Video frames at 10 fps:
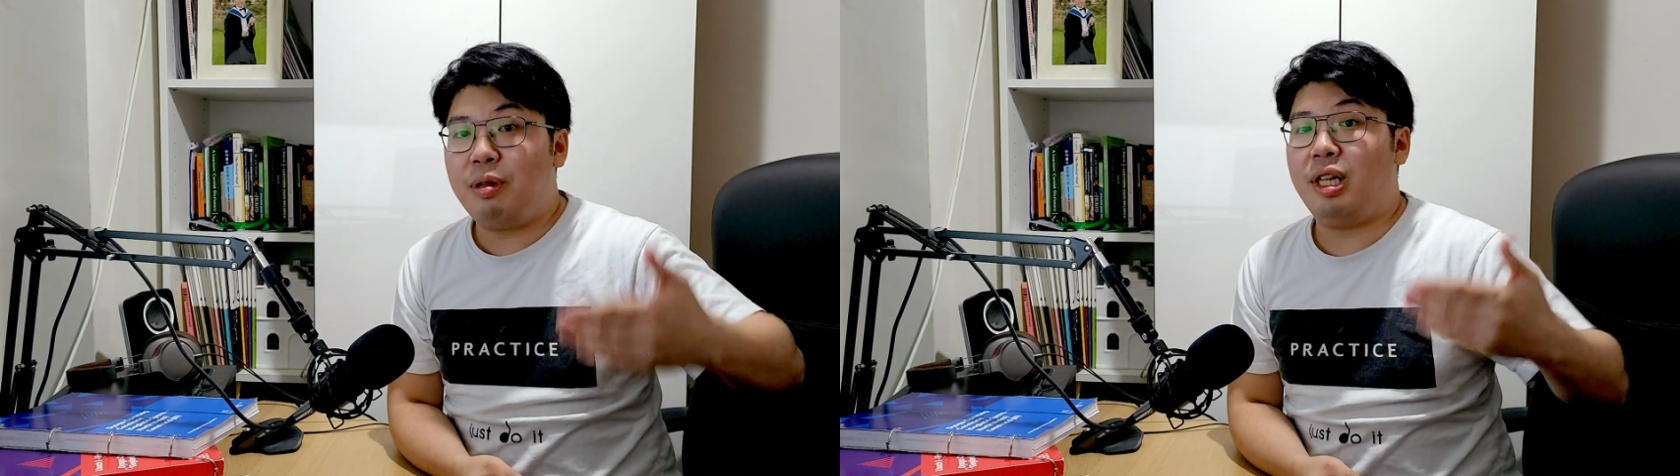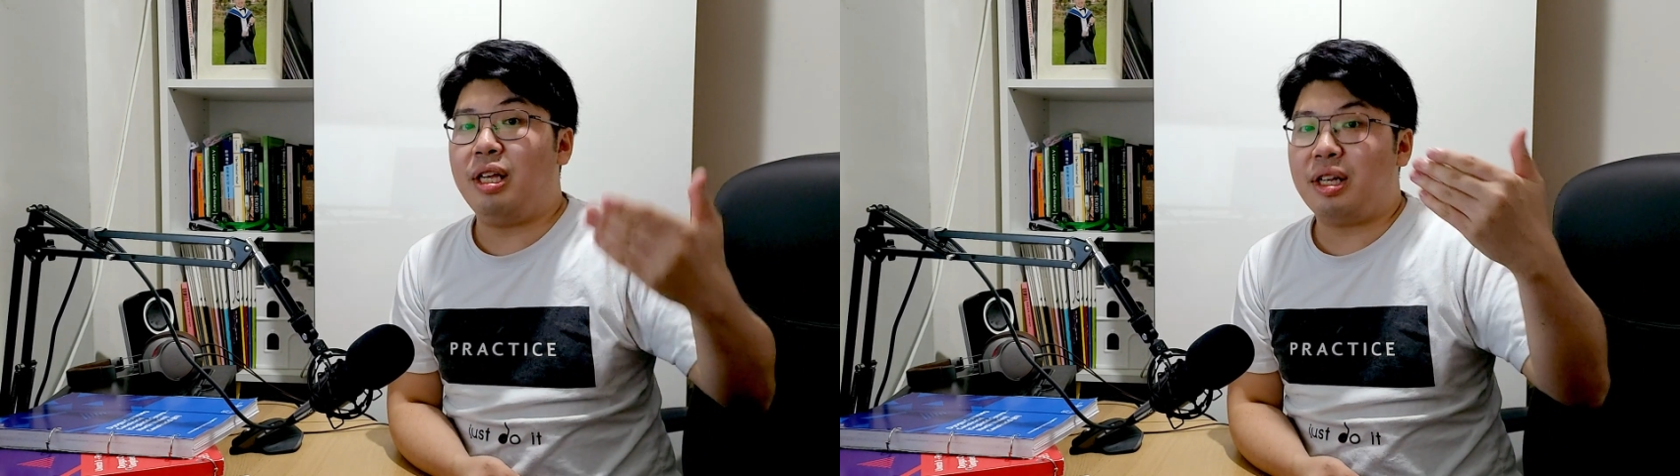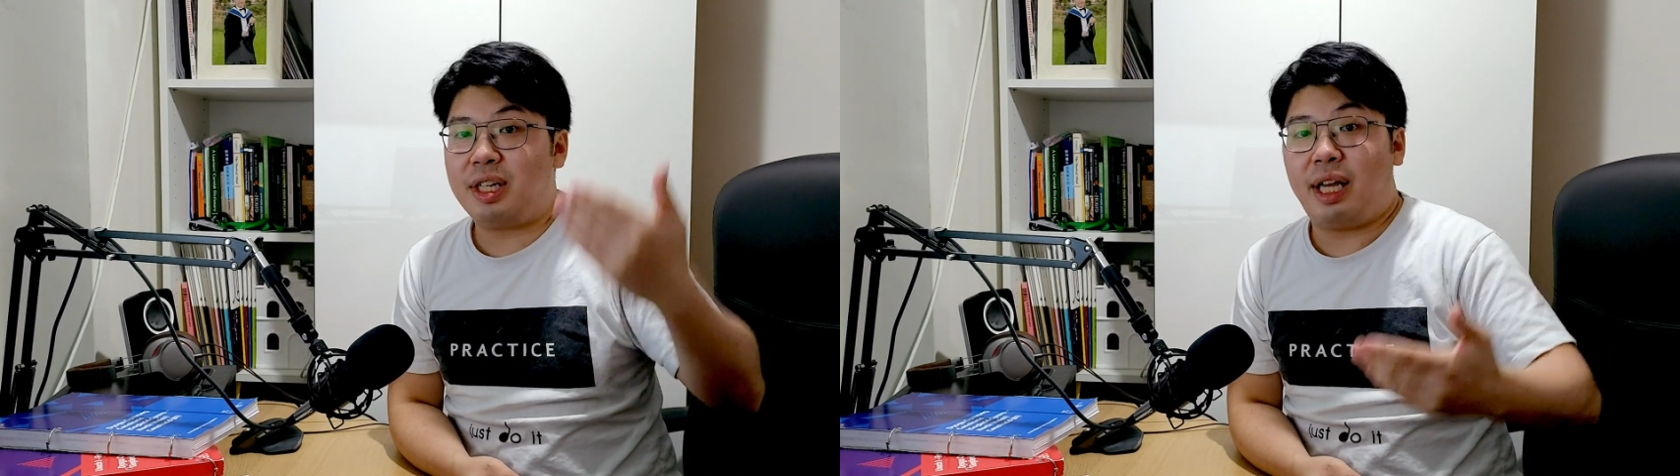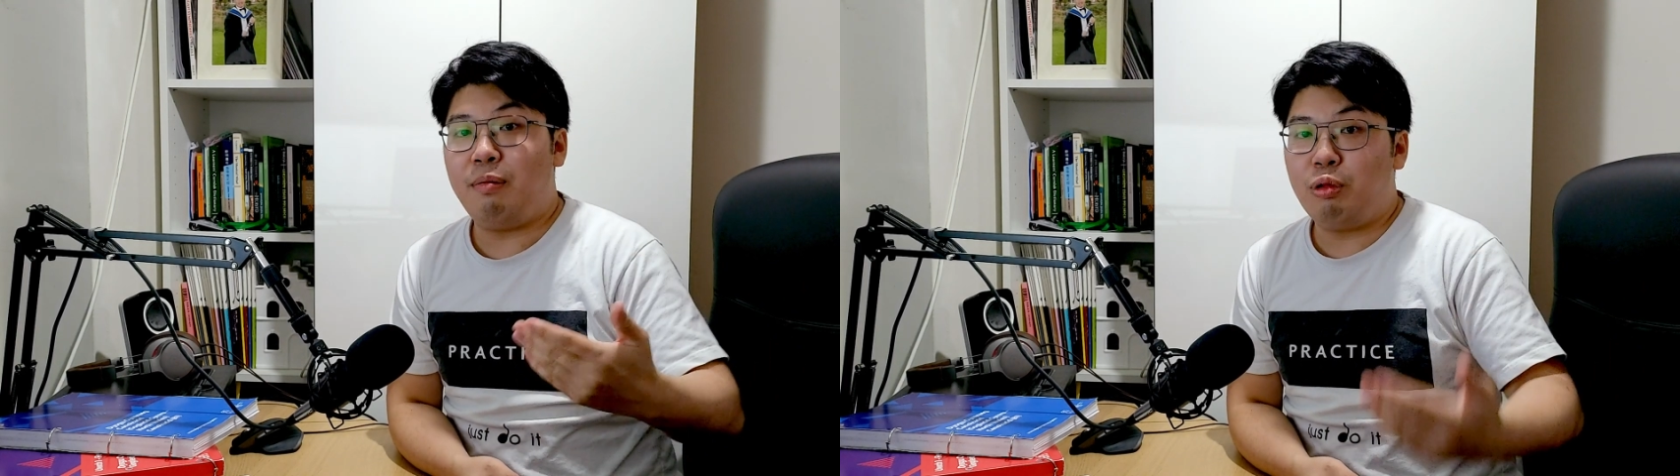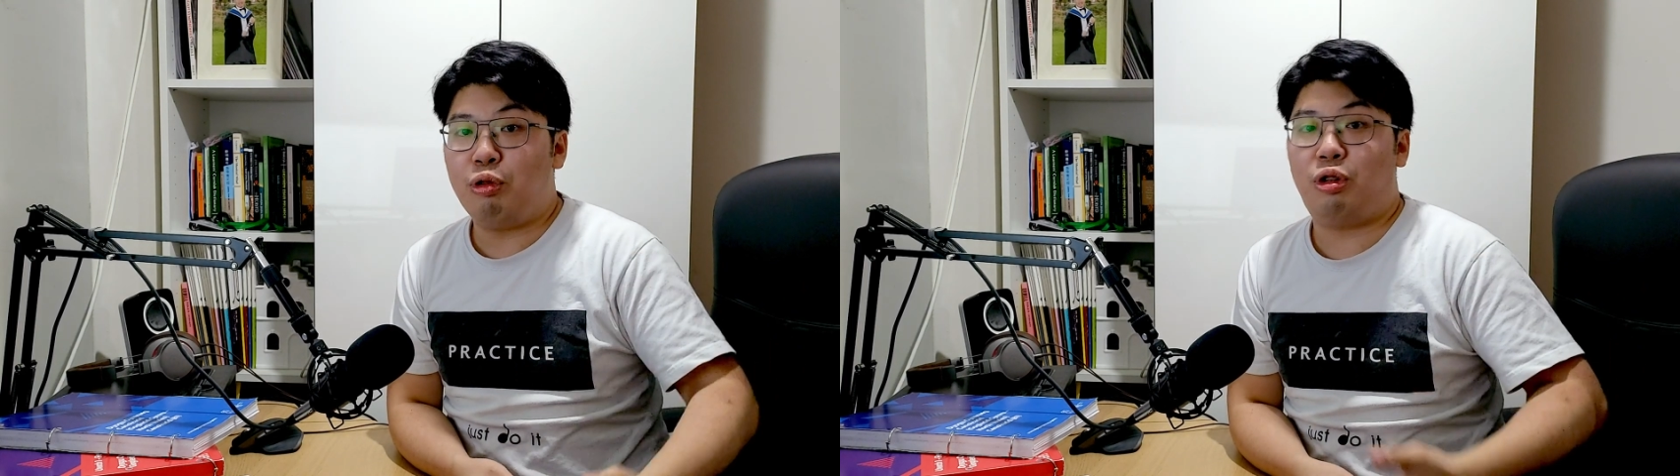seeing the
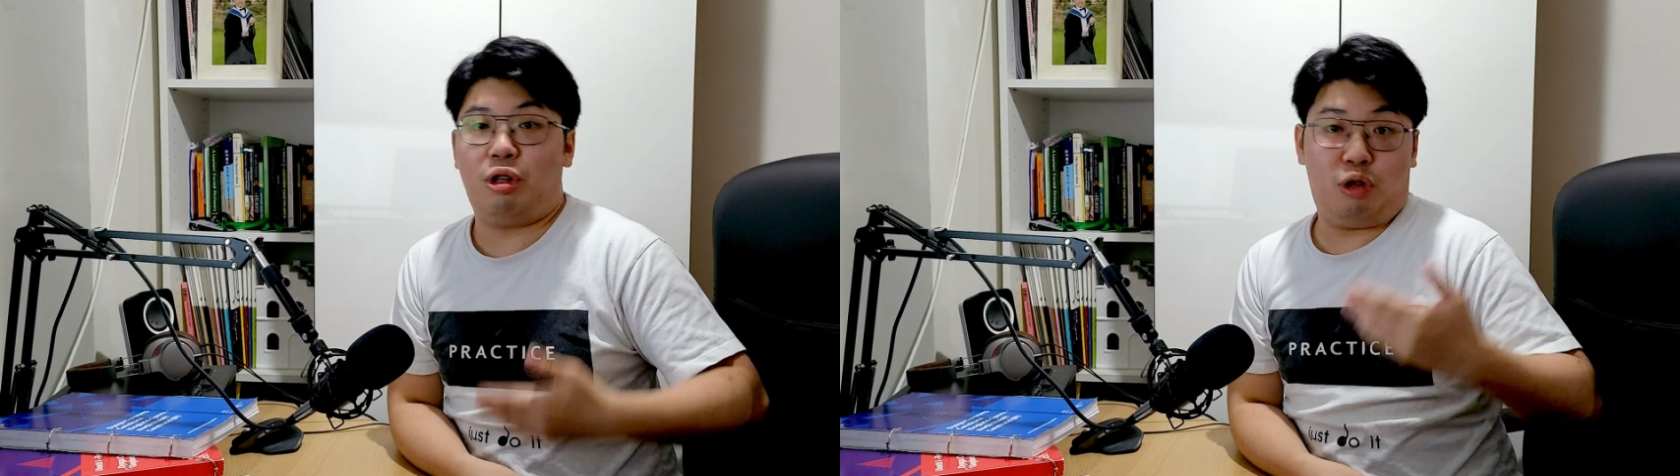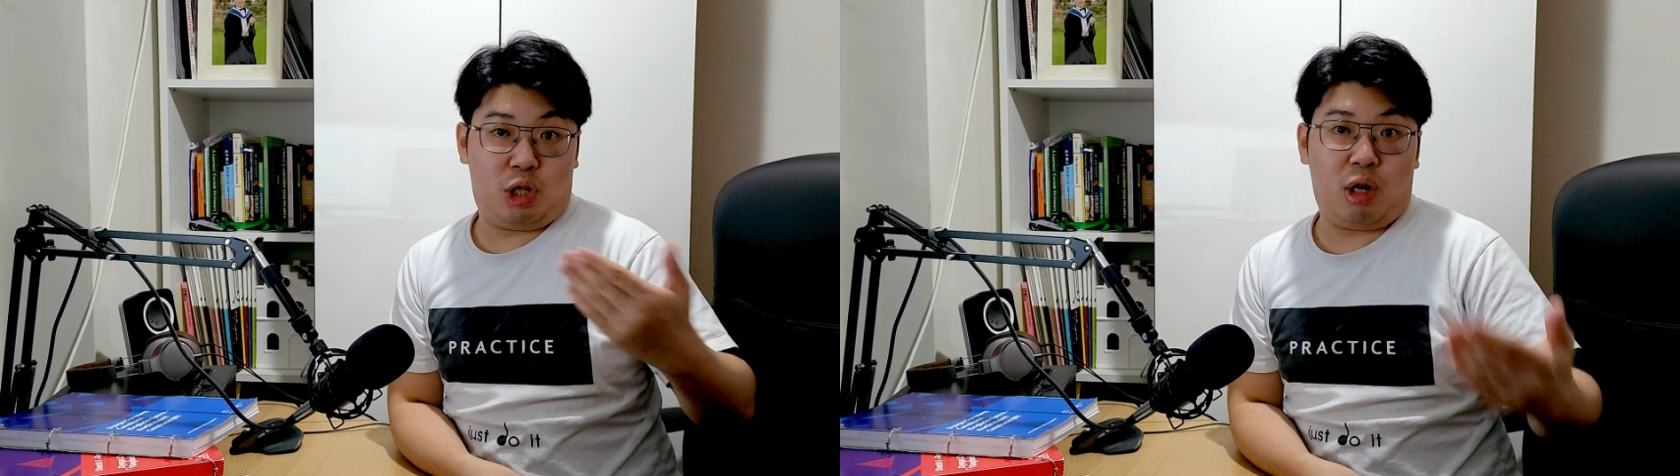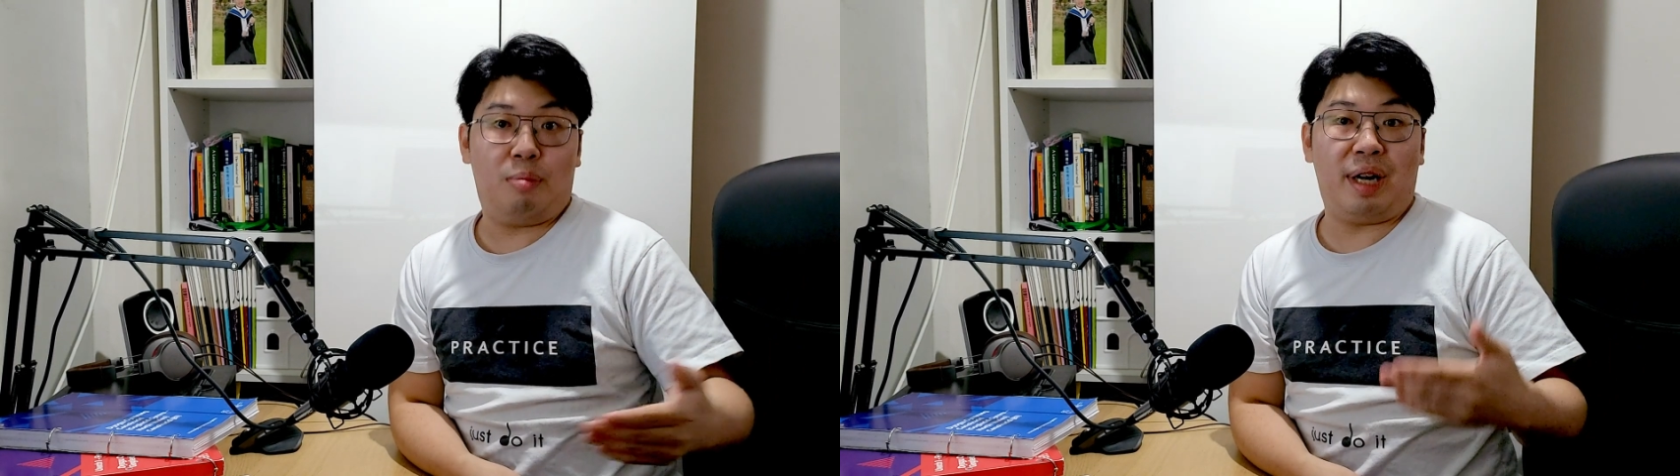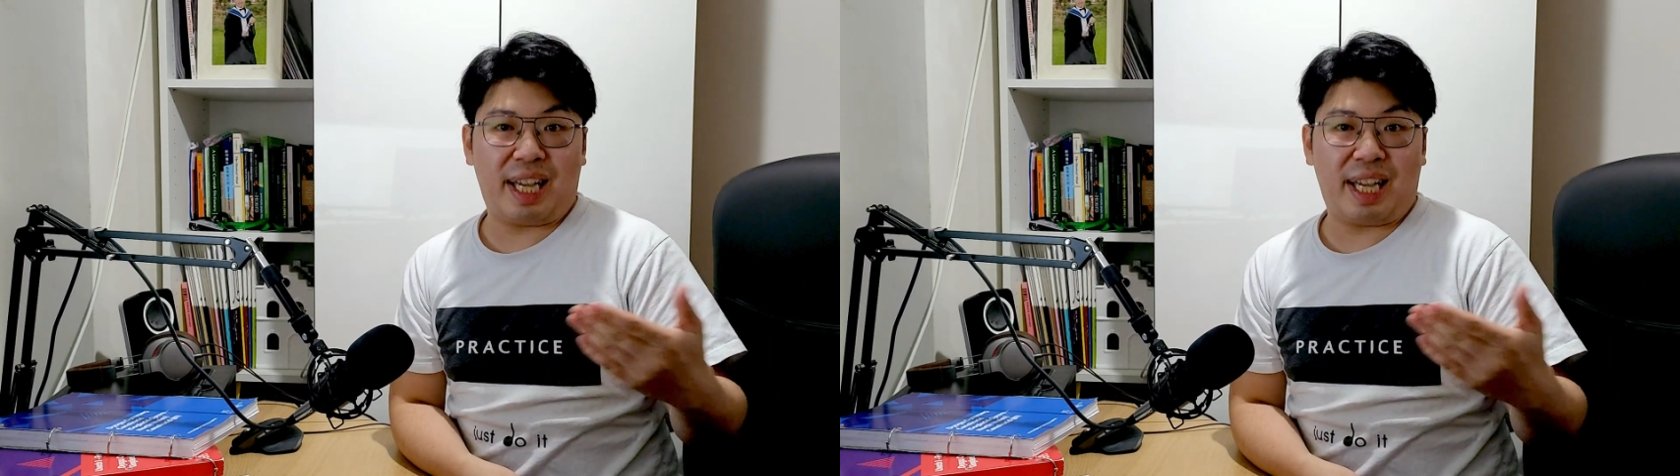same roots show up